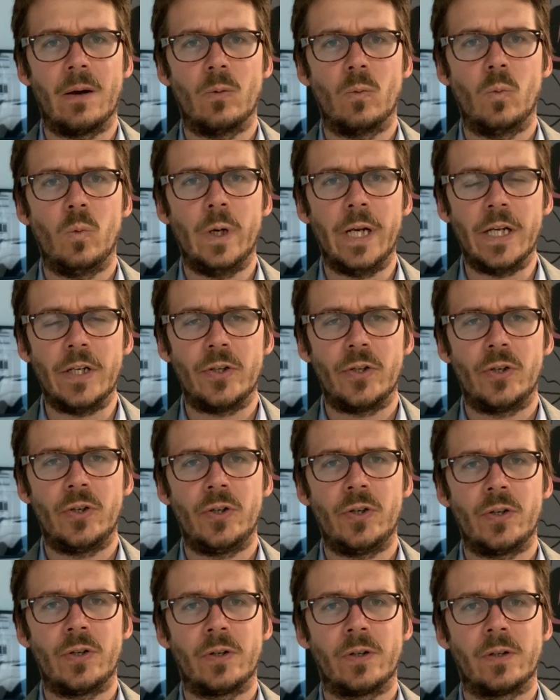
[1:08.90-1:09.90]

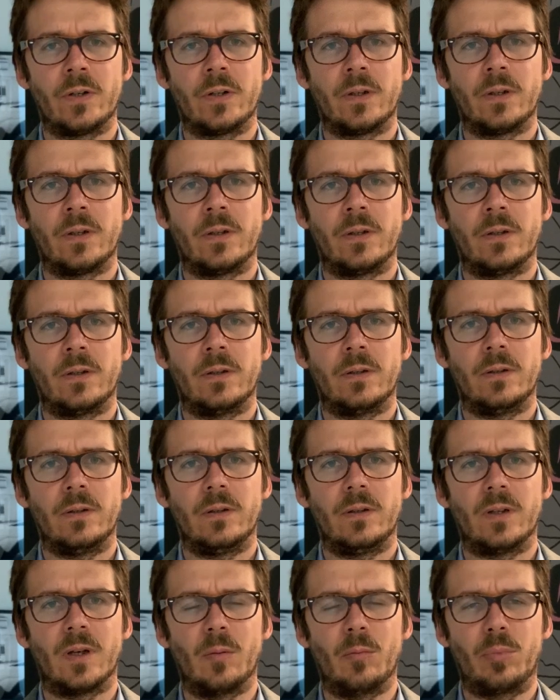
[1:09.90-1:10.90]
which
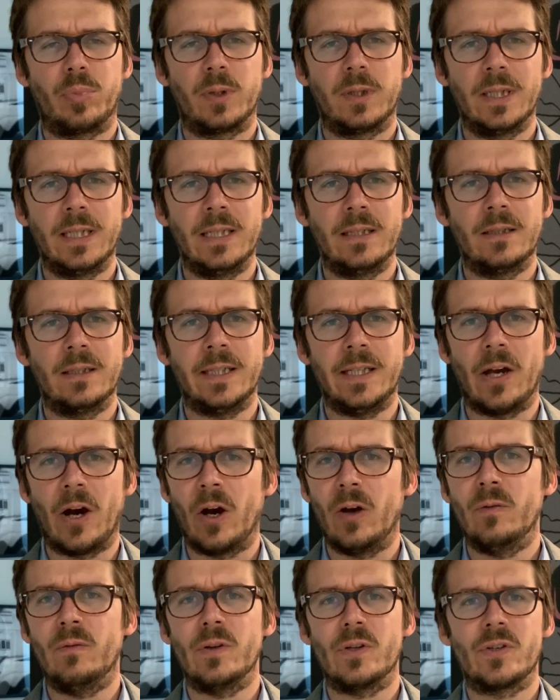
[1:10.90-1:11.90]
completely
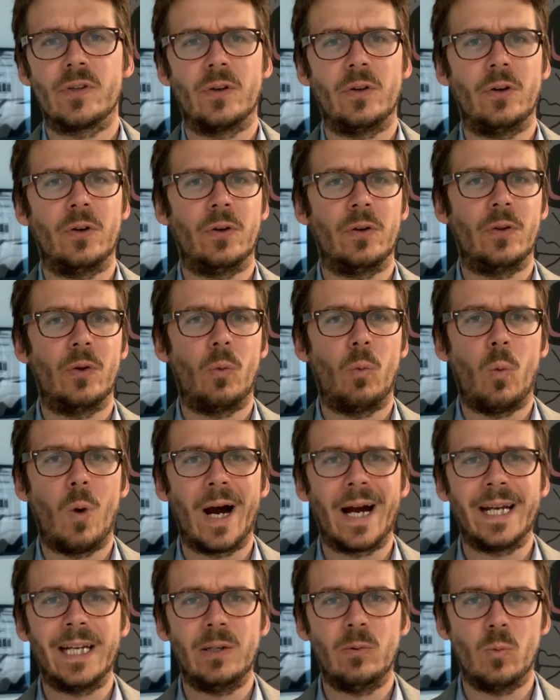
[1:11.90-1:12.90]
overturned the
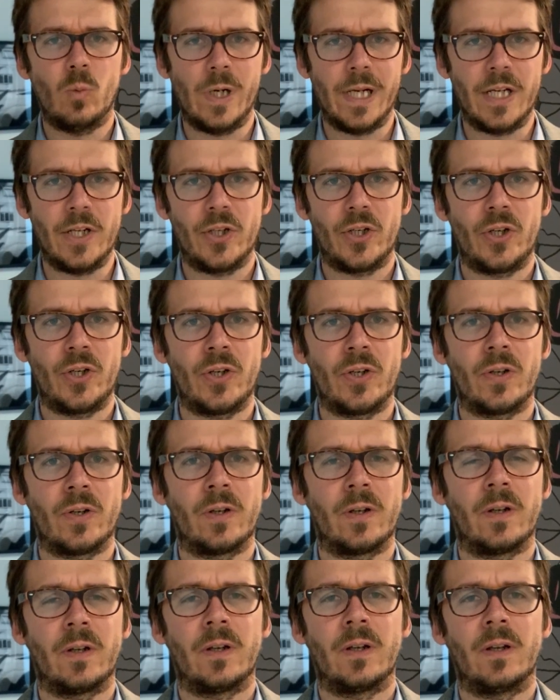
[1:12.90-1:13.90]
way in which
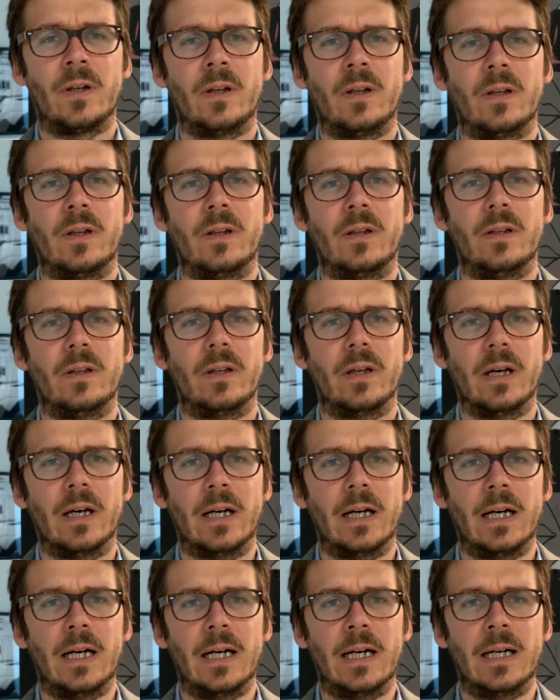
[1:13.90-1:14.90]

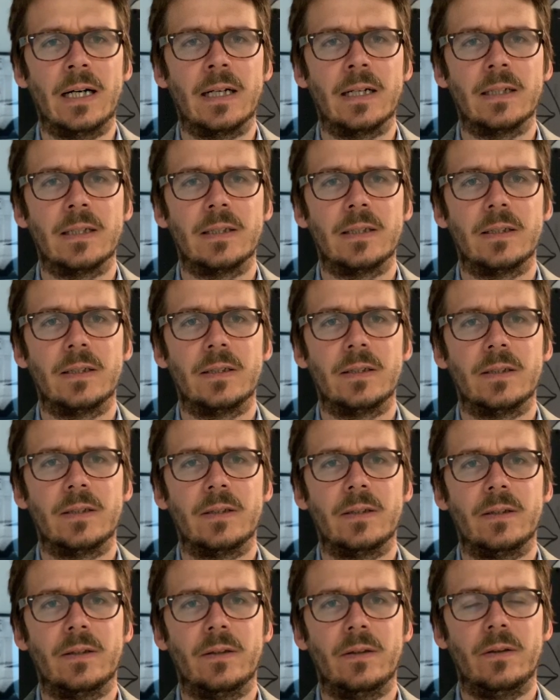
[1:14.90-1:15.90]
a
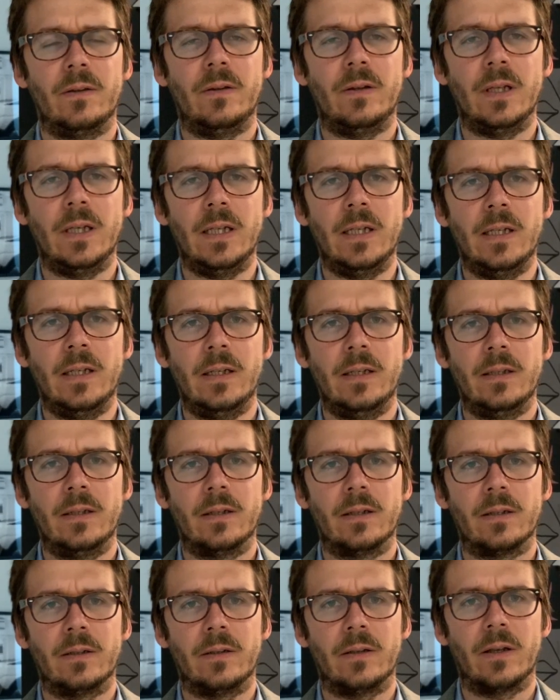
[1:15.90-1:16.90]

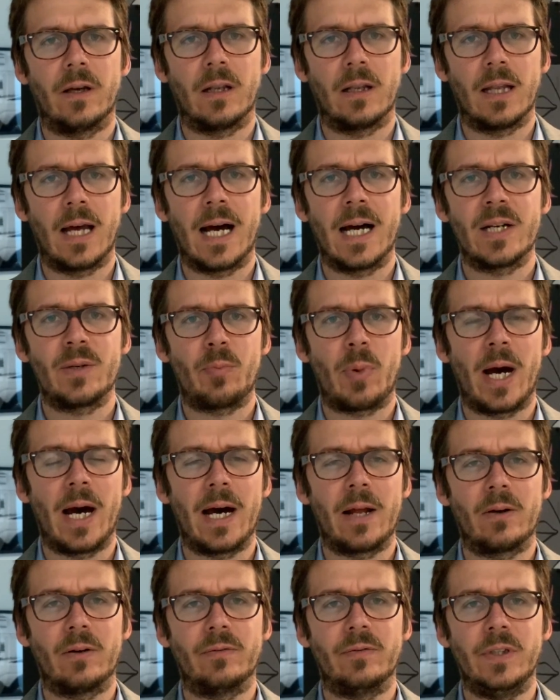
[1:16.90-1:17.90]
large
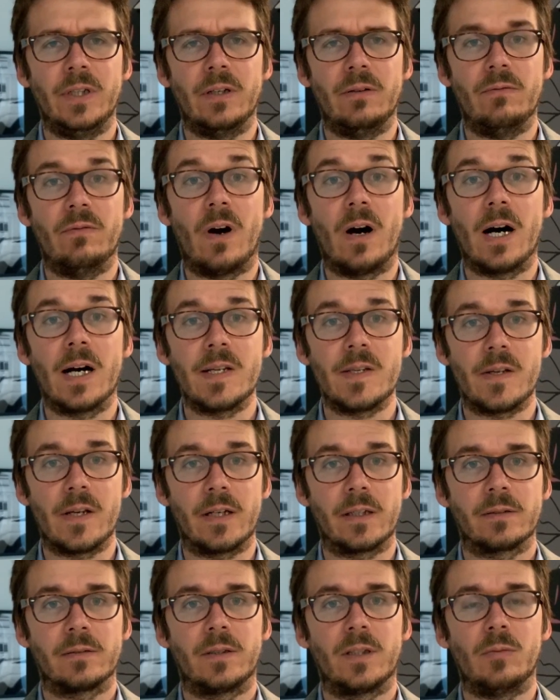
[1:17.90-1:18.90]
part of the
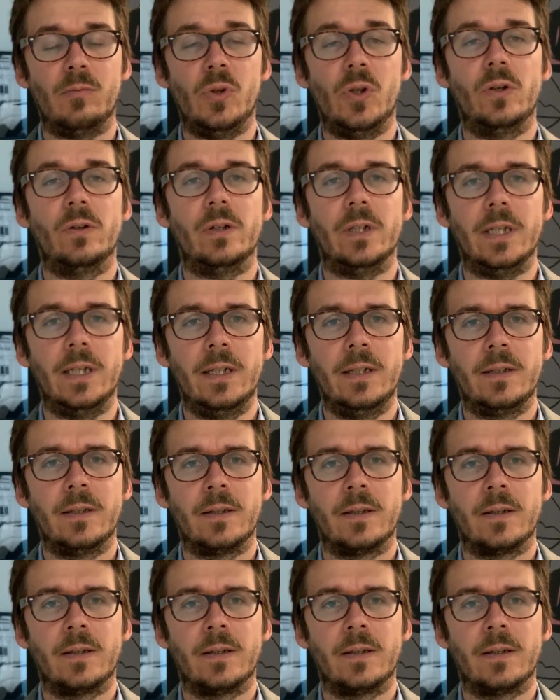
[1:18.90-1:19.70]
advisor community